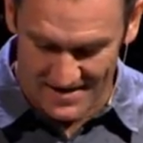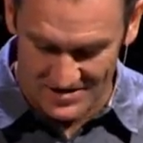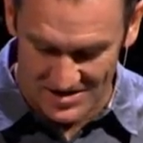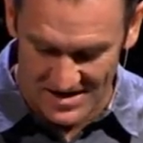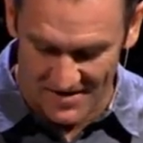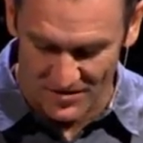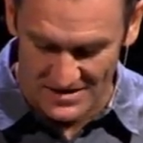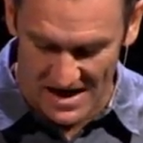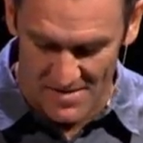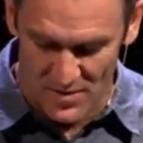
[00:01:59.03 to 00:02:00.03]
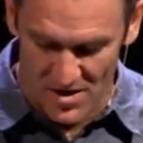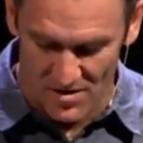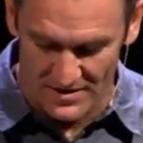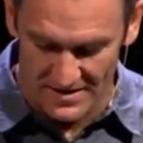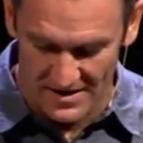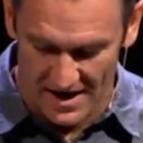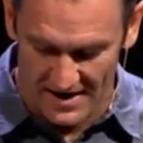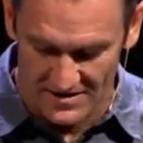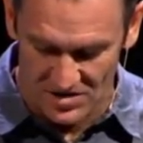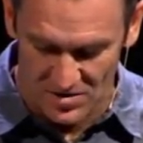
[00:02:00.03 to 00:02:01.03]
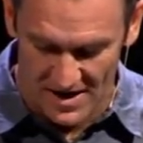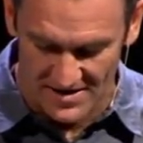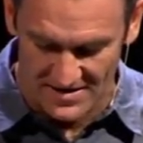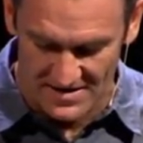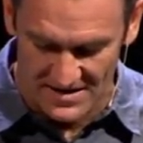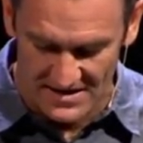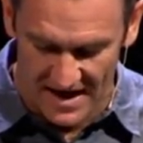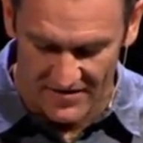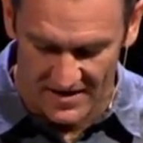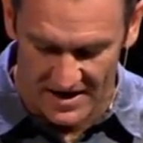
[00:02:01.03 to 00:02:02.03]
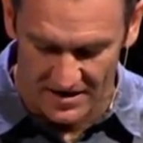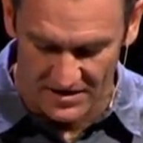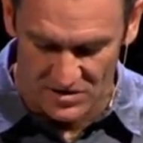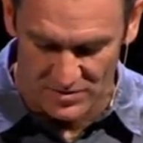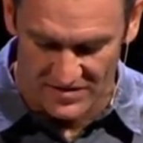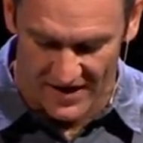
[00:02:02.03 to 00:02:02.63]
Just after its IPO in 2007, Heelys was